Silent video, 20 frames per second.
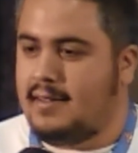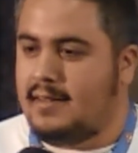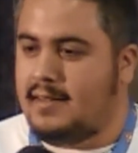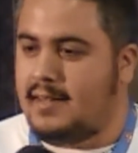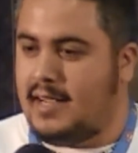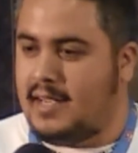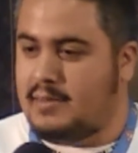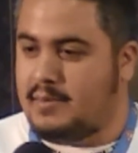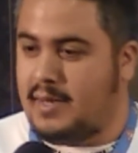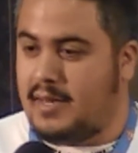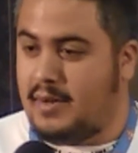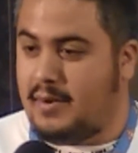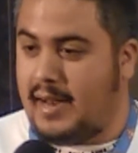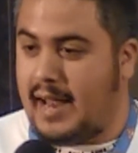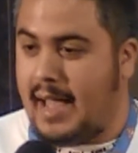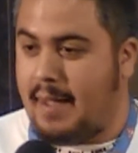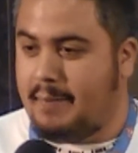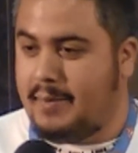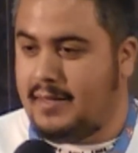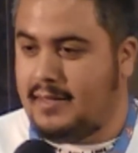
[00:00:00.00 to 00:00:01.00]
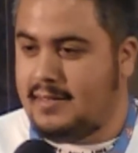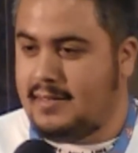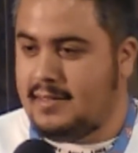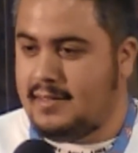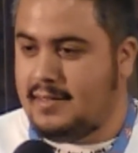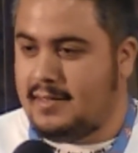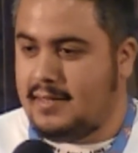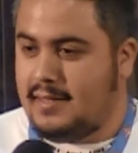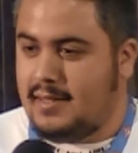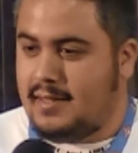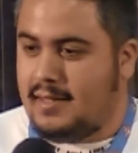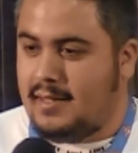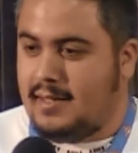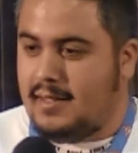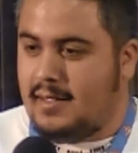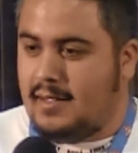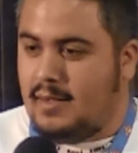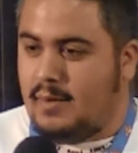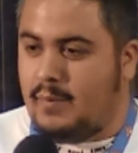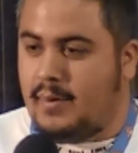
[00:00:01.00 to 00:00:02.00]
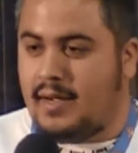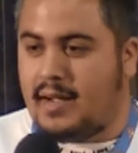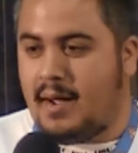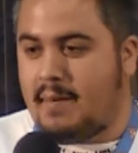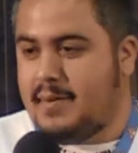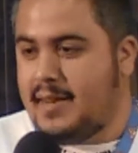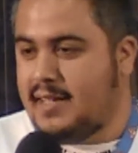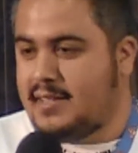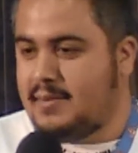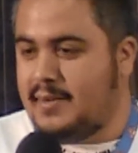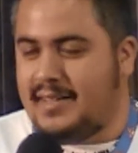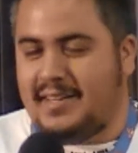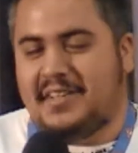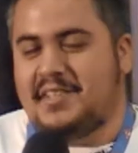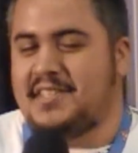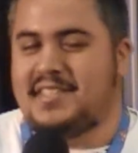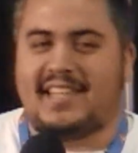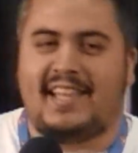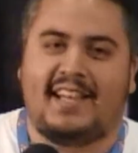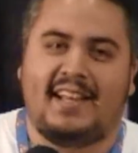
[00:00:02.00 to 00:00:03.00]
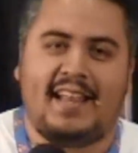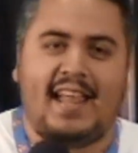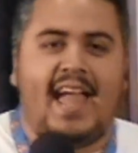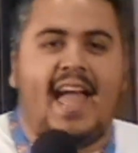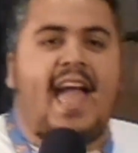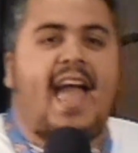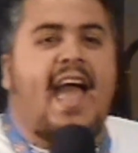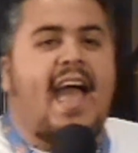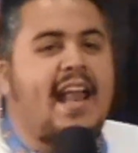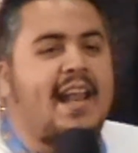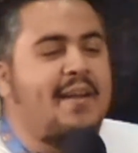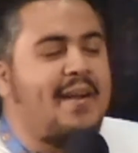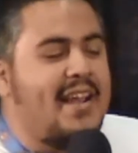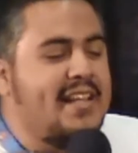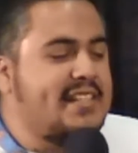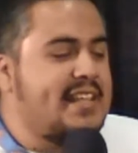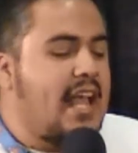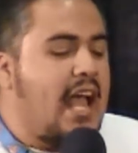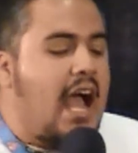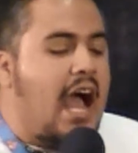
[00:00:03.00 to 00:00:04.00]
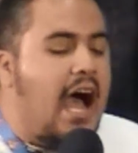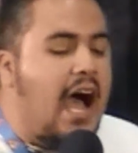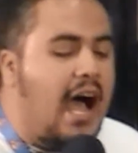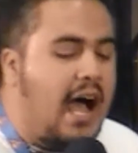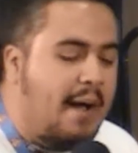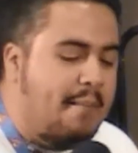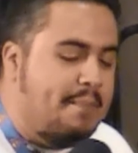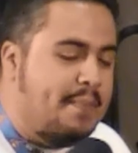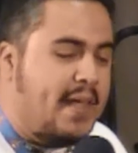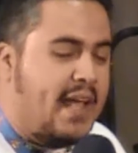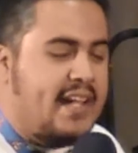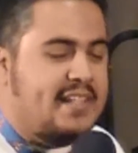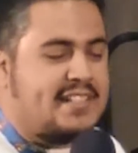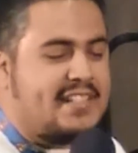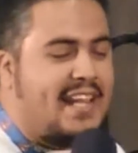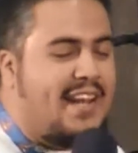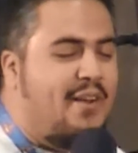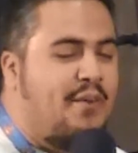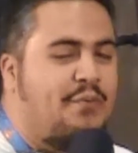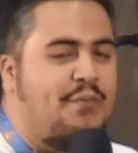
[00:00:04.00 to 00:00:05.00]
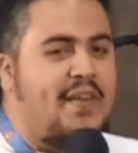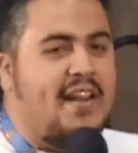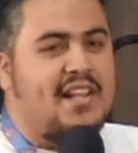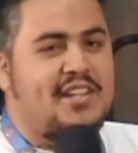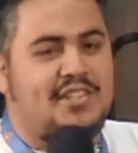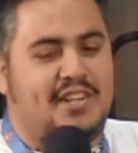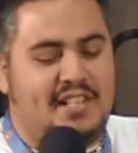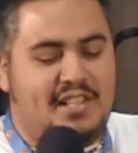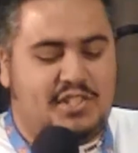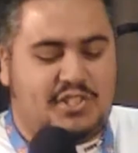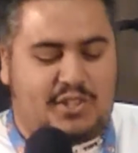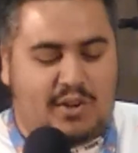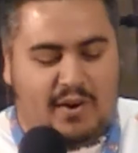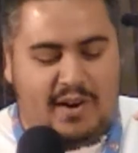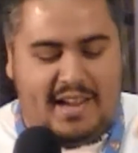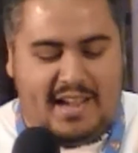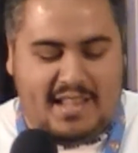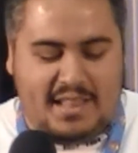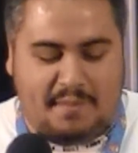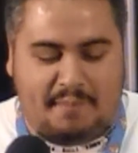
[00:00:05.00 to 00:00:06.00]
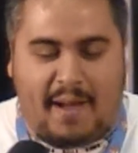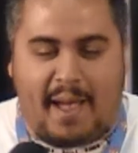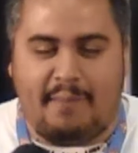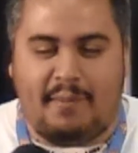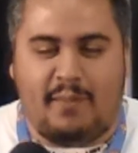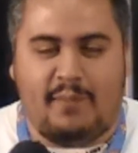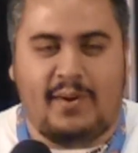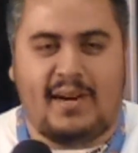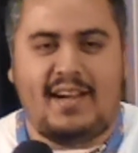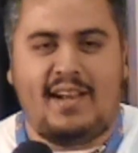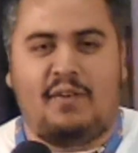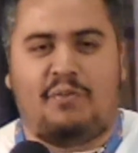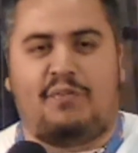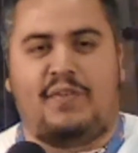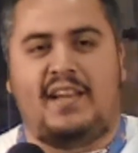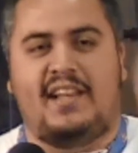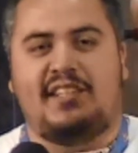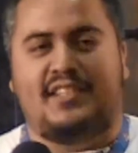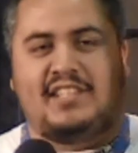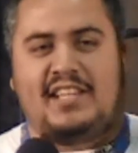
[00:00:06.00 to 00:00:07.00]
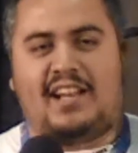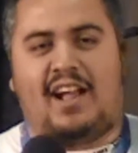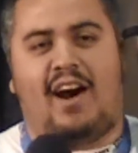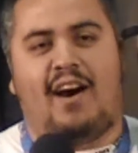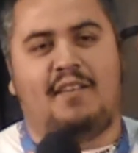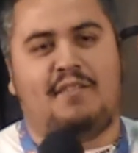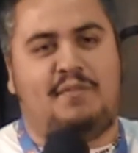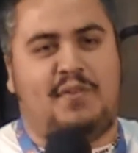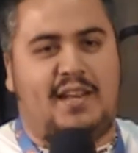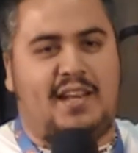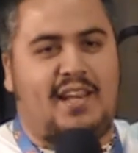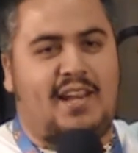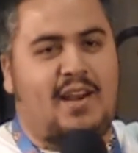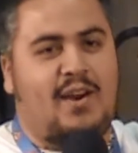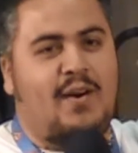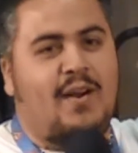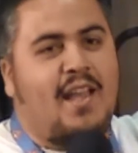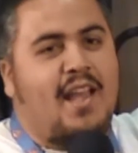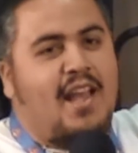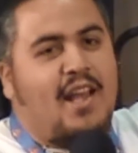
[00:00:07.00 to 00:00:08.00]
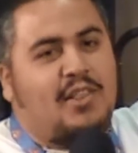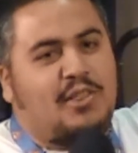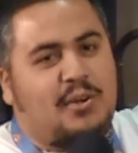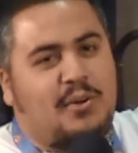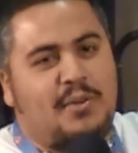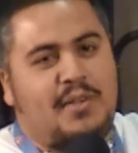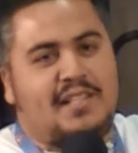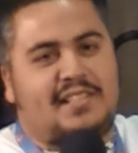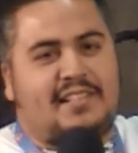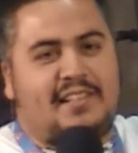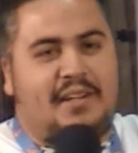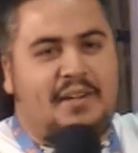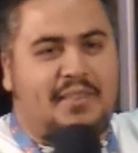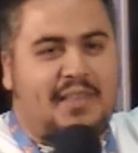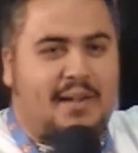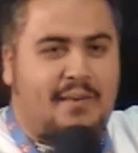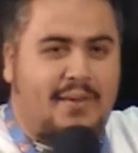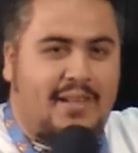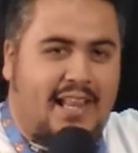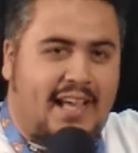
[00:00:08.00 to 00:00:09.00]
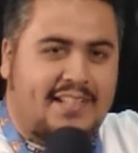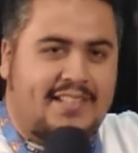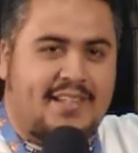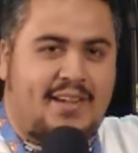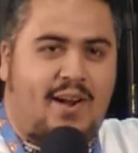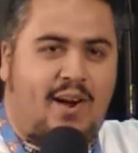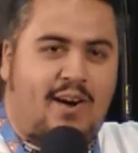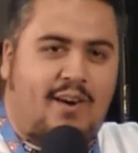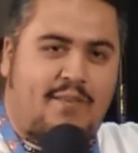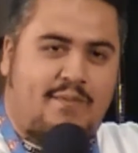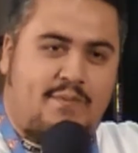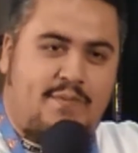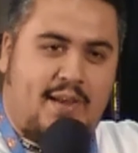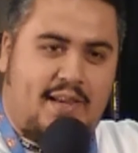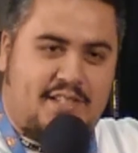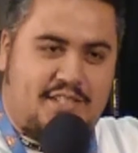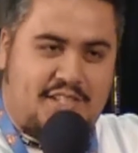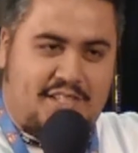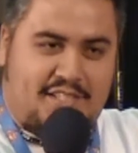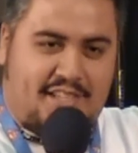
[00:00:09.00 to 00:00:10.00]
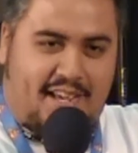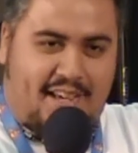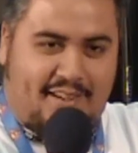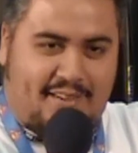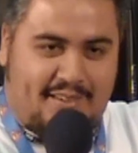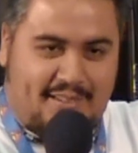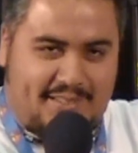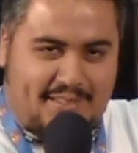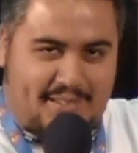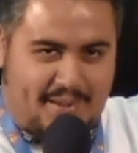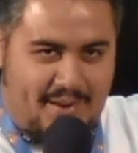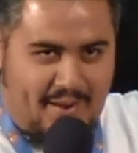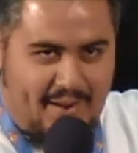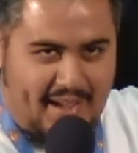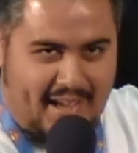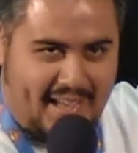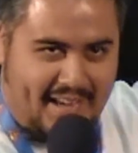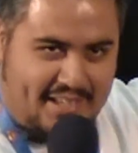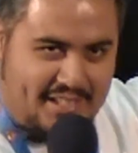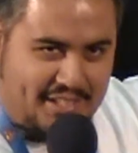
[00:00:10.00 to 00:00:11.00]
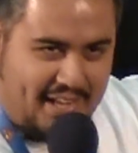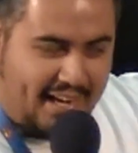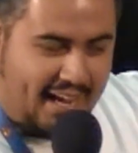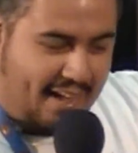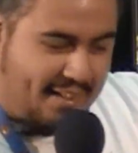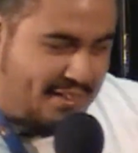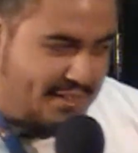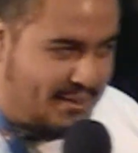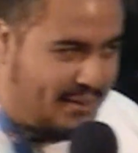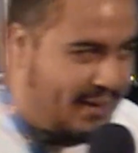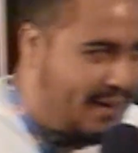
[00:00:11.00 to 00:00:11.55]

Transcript: You guys want to know what happened? Well, come next week. No, just kidding. Anyways, instead of finishing the story in the Bible, we're going to finish it on video through this little thing we like to call Veggie Tales. So go ahead and check out the